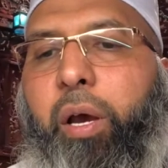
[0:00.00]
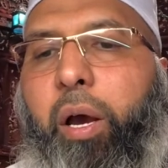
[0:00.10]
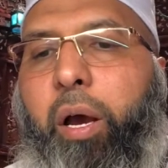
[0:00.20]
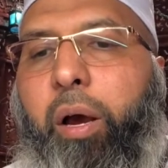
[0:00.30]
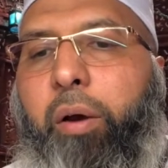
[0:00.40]

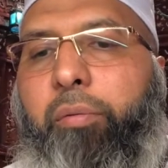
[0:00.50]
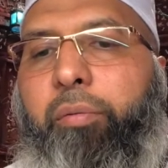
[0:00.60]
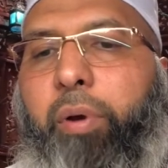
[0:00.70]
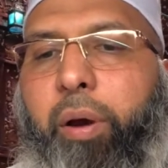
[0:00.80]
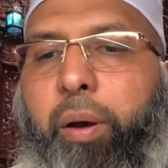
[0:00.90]

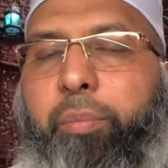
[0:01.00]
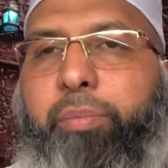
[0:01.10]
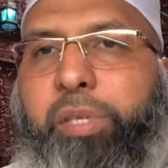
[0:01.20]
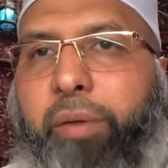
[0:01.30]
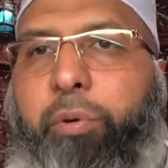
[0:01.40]
7
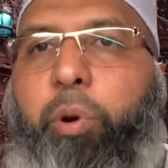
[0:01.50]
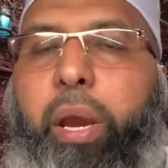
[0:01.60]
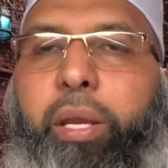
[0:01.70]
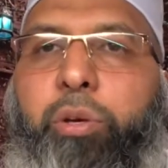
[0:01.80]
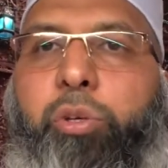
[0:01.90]
or
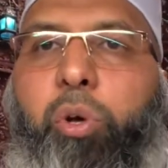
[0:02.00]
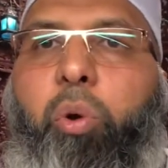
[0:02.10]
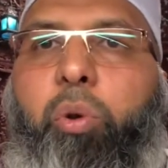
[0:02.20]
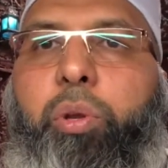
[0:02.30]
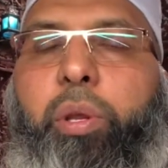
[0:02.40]
8 years
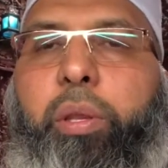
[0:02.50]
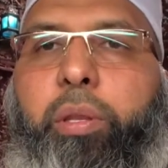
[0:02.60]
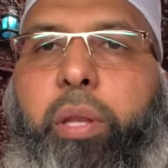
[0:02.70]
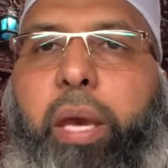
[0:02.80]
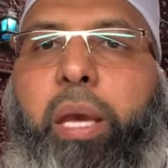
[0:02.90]
old,
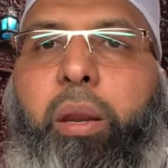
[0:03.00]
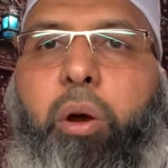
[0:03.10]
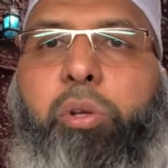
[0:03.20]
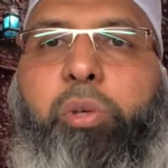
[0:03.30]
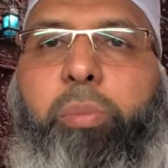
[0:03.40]
they can
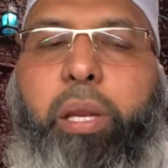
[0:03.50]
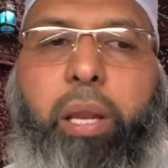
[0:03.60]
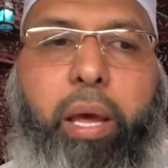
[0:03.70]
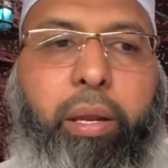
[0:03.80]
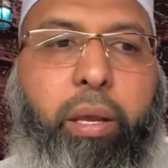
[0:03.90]
also be
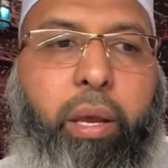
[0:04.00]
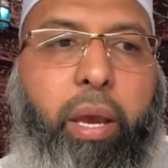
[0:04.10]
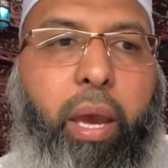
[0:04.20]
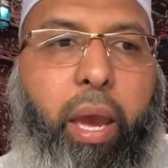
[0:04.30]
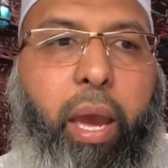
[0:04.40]
led
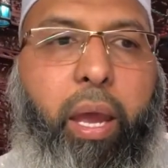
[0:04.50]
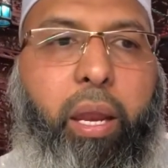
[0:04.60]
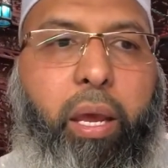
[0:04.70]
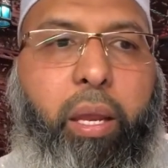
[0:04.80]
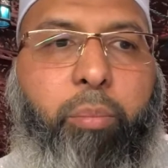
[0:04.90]

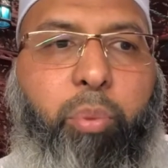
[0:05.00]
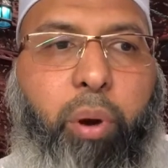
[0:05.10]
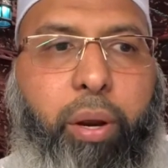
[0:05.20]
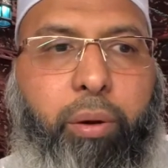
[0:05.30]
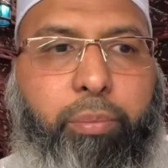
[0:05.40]
and in
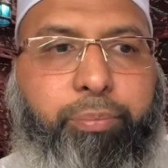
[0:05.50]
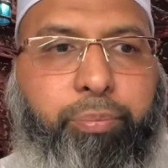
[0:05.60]
prayer.